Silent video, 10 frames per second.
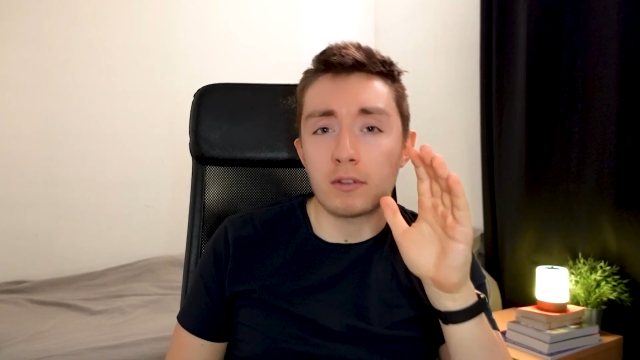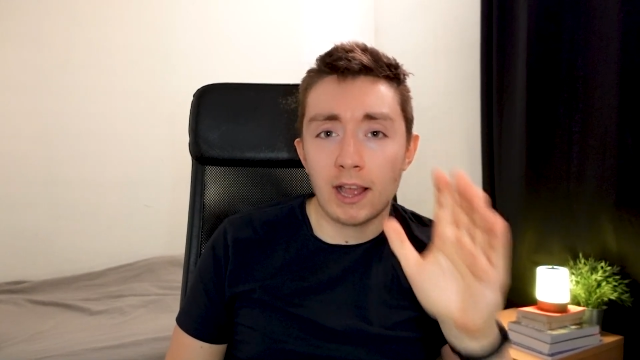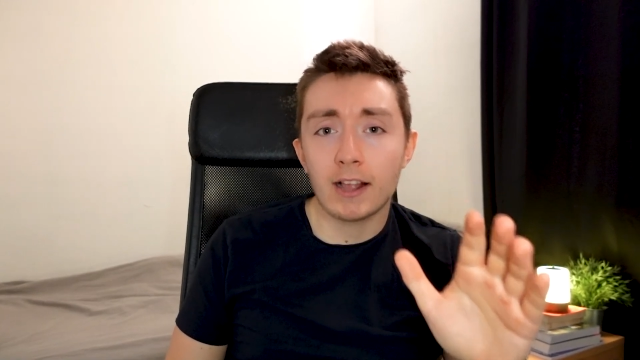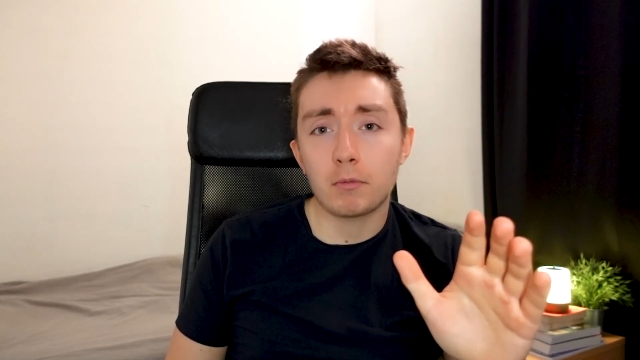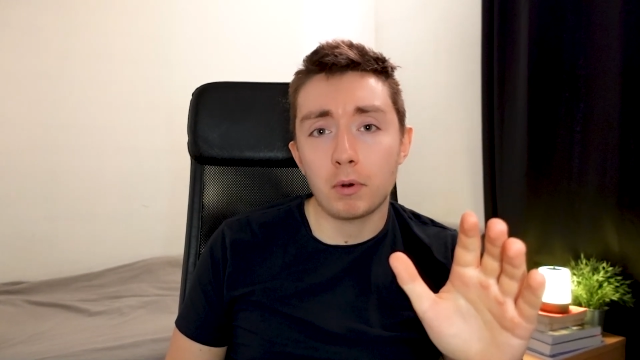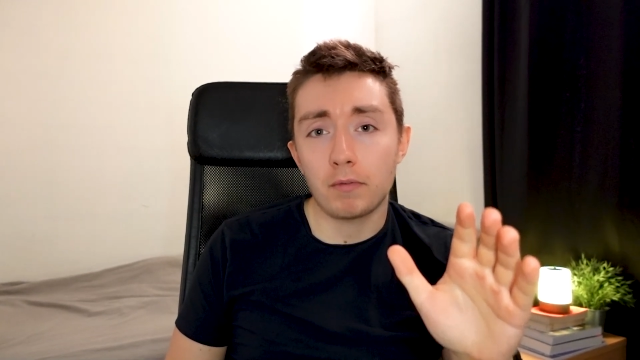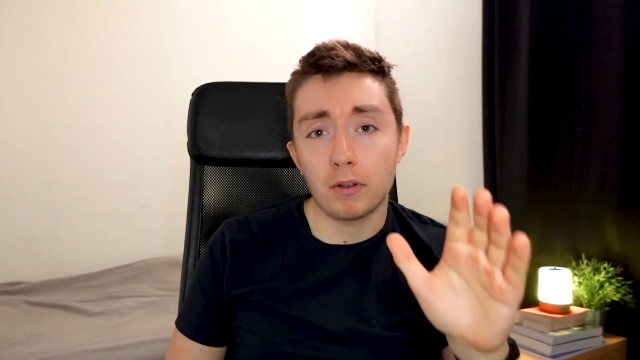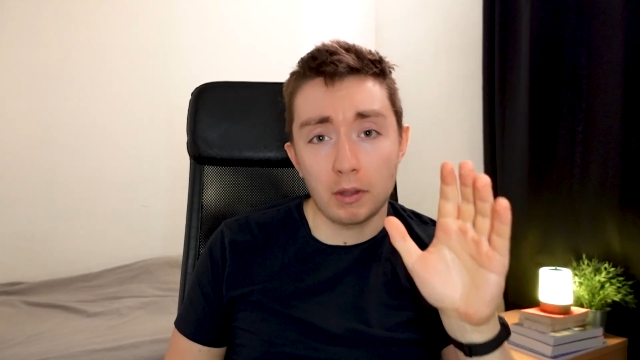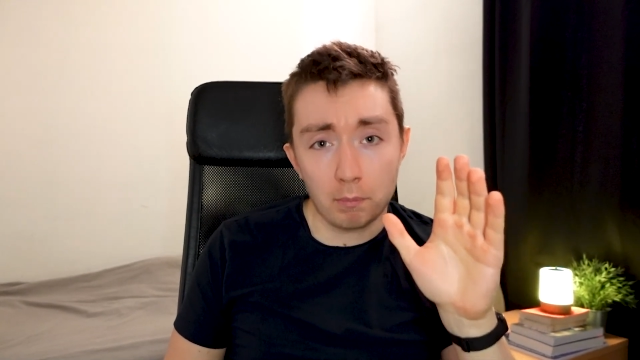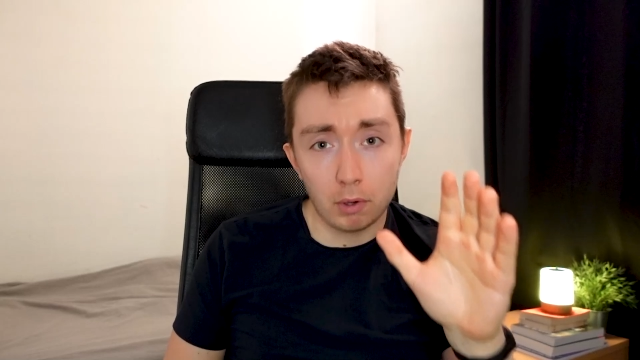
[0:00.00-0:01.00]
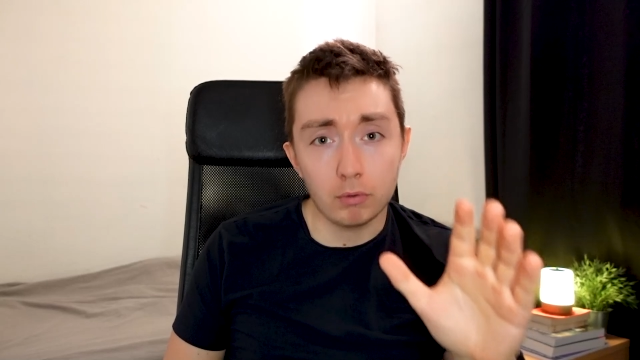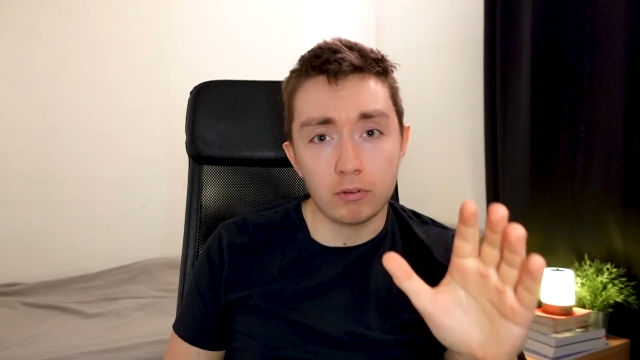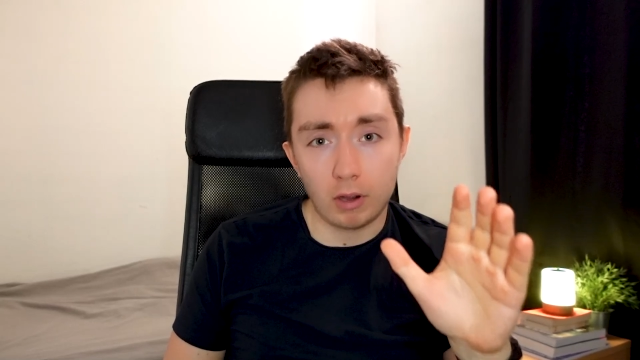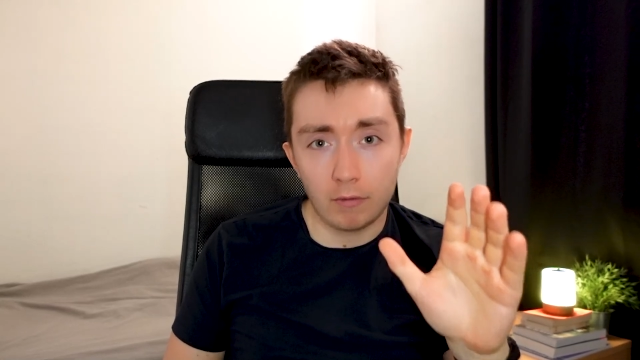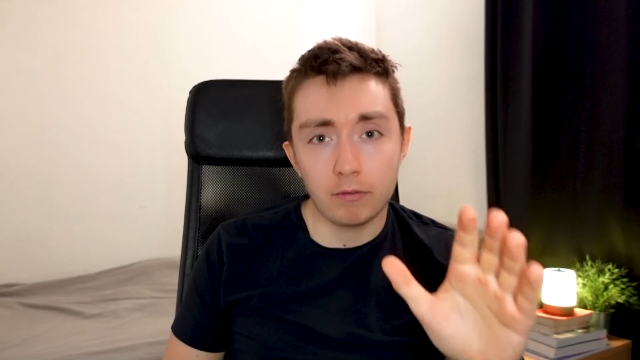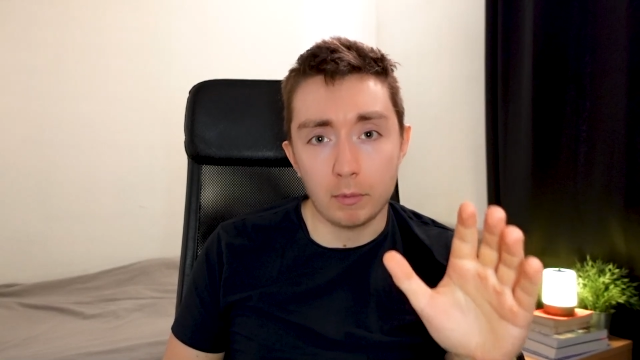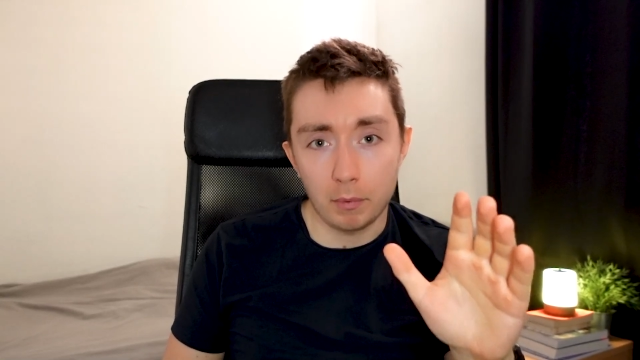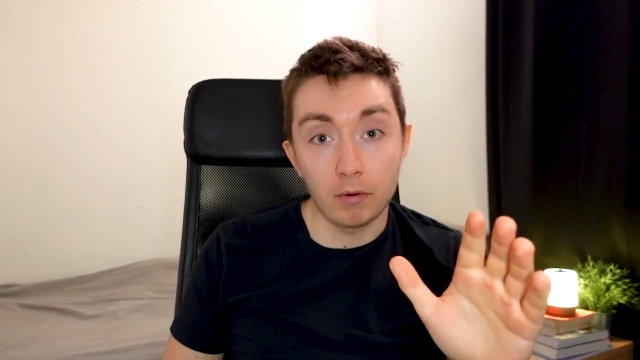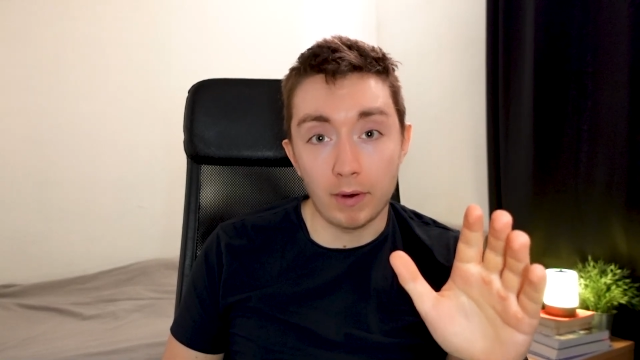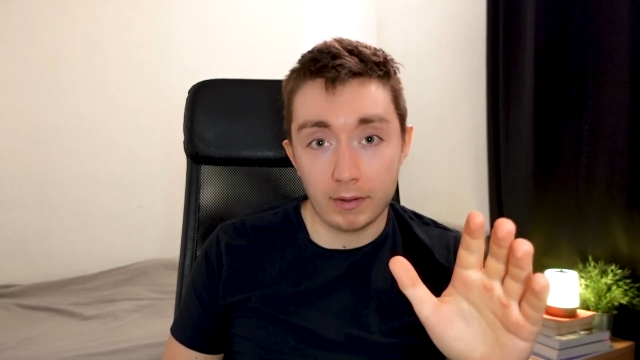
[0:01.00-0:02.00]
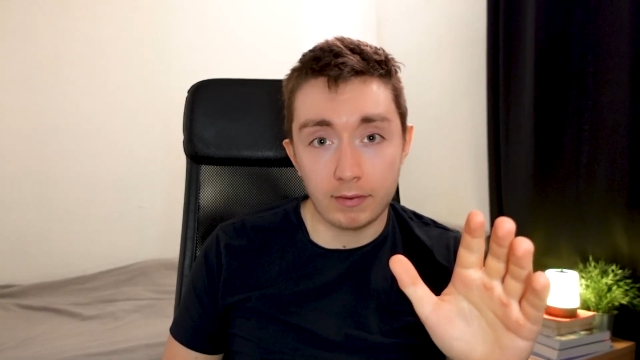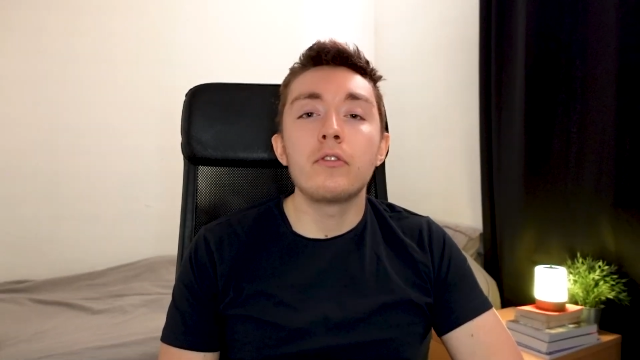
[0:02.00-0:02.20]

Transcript: that's where you feel the most comfortable, right?